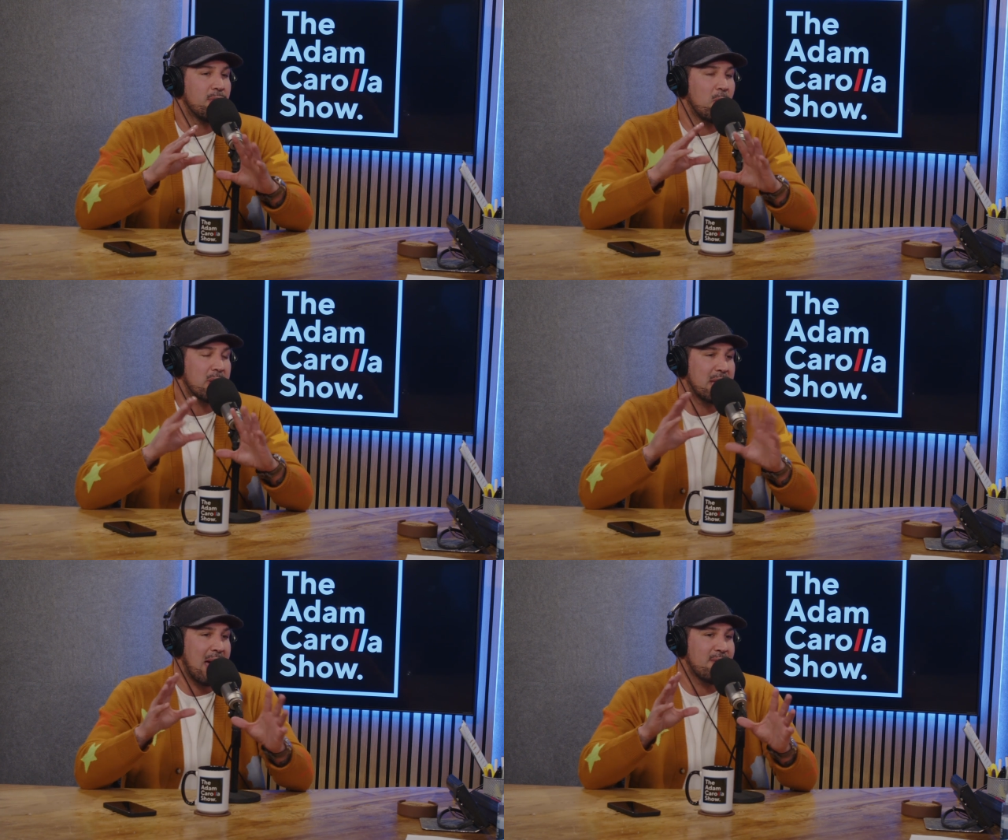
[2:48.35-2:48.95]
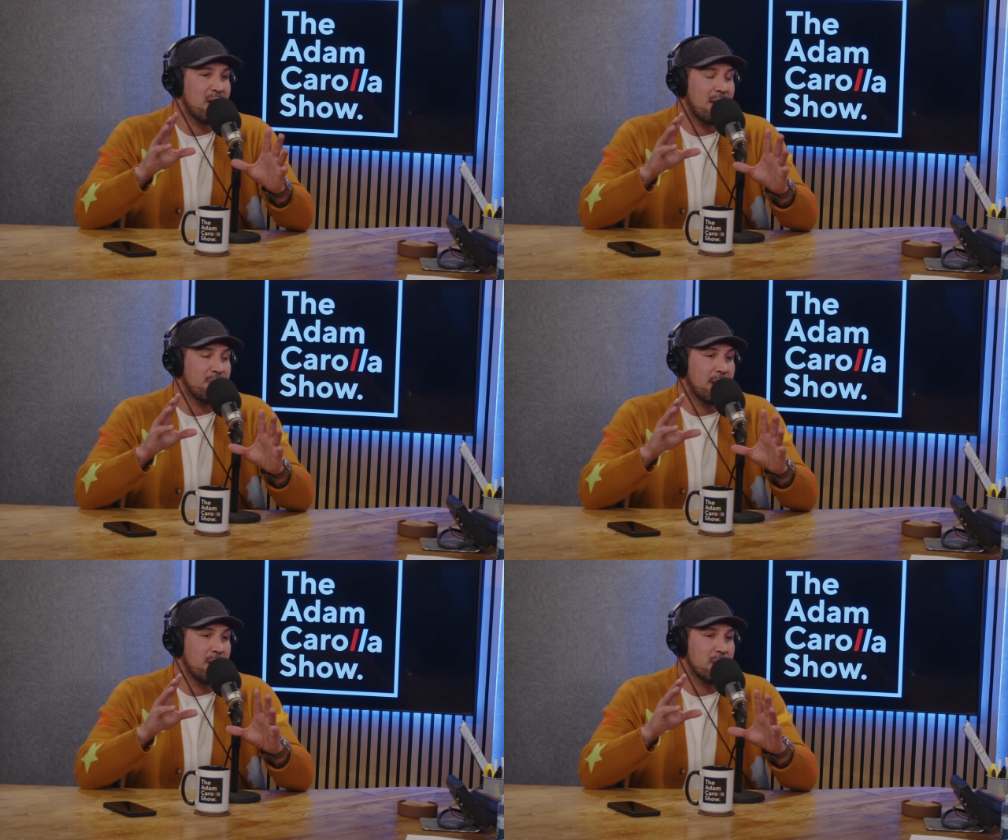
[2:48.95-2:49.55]
The only
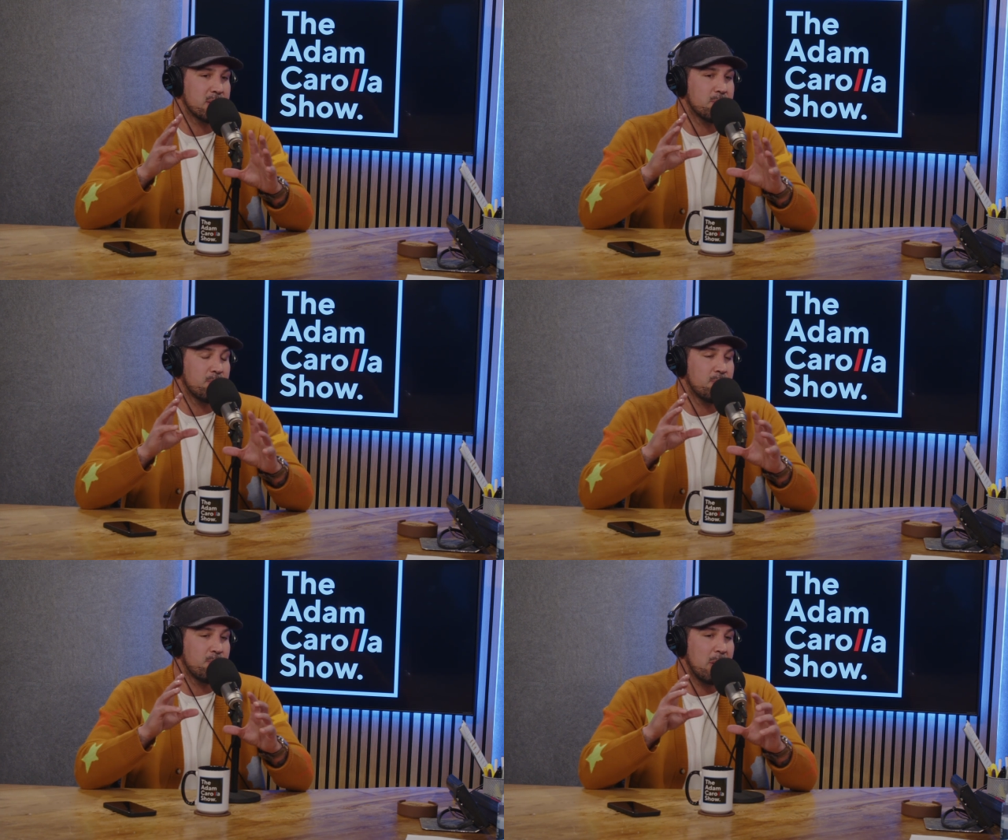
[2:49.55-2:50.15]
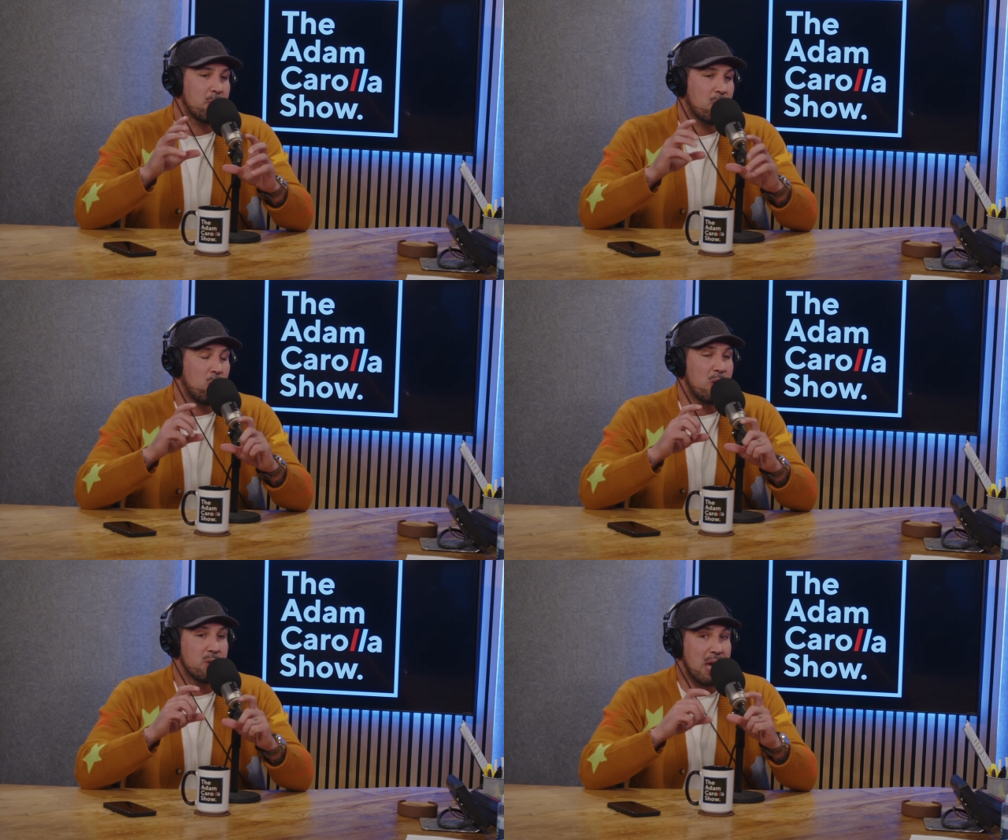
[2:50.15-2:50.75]
caveat there is people
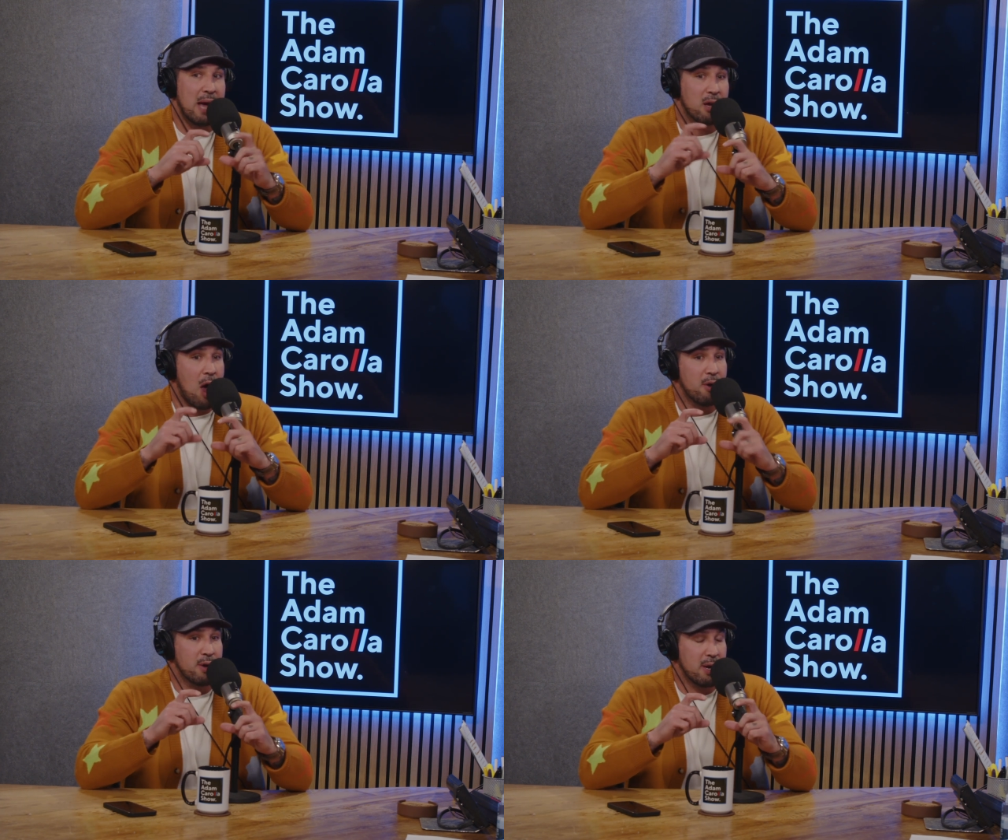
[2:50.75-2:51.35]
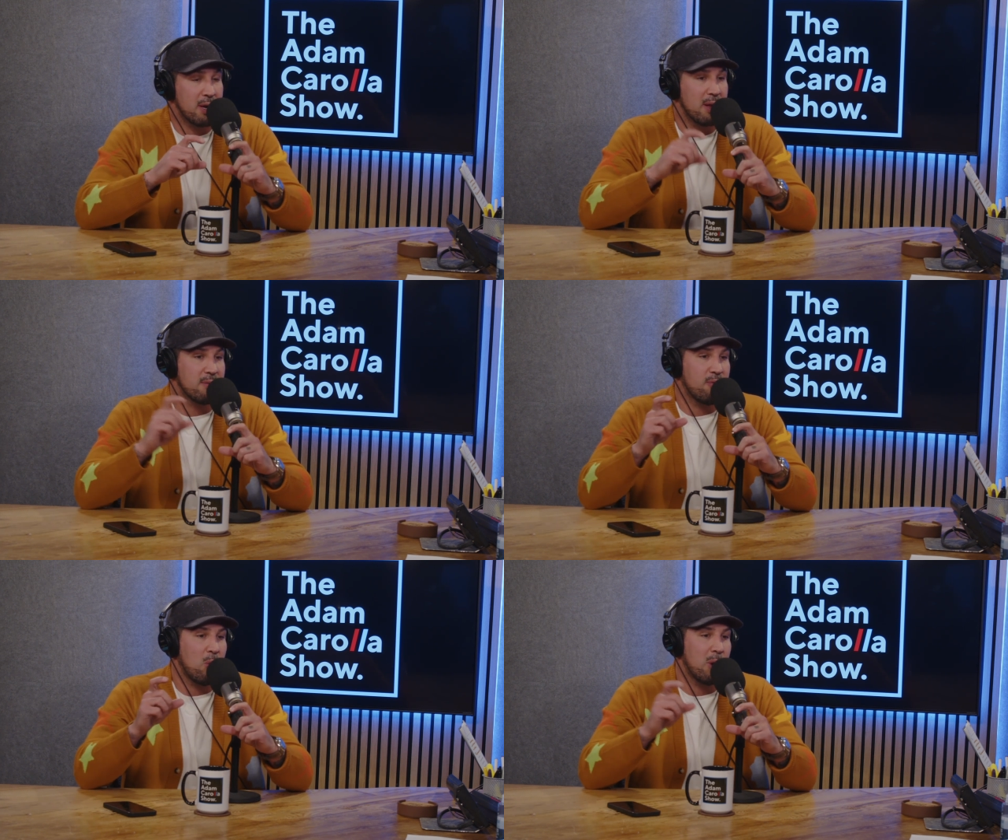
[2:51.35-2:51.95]
go, well, yeah, Conor did
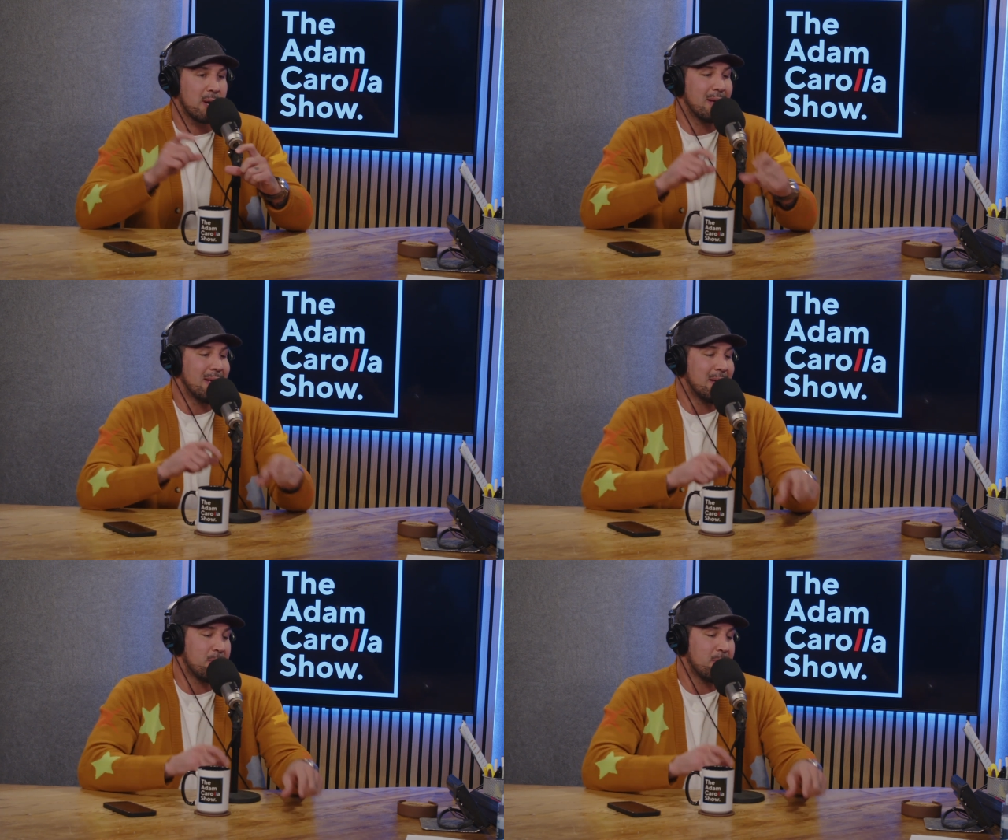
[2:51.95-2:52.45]
against Floyd.